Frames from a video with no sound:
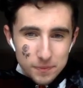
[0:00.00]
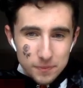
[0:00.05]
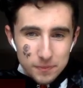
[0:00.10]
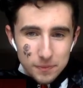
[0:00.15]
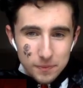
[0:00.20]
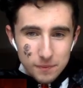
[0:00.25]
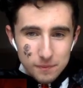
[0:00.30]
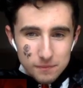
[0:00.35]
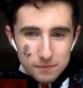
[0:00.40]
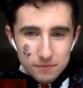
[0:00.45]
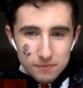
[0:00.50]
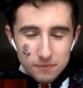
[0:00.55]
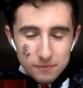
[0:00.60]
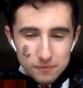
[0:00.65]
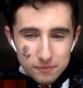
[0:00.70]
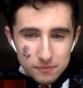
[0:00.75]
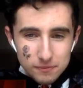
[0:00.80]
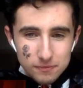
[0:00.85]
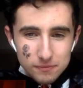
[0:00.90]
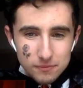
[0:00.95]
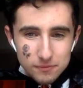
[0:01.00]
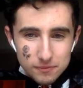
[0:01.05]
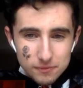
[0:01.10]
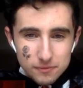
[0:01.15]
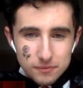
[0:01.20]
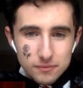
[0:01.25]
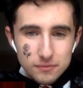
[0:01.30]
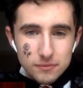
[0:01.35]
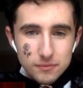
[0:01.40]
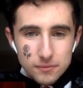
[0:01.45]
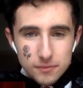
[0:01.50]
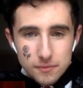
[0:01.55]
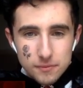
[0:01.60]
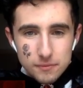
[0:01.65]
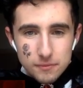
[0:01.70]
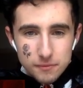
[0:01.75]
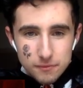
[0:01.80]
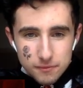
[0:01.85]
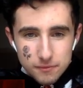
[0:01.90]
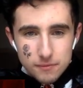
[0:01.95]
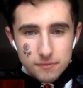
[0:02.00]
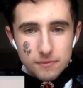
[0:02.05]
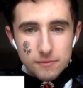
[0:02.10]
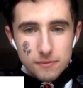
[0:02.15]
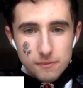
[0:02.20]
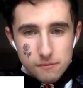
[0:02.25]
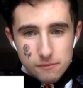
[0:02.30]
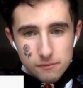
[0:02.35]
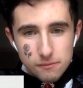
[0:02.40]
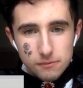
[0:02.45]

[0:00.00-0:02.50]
(no one is talking)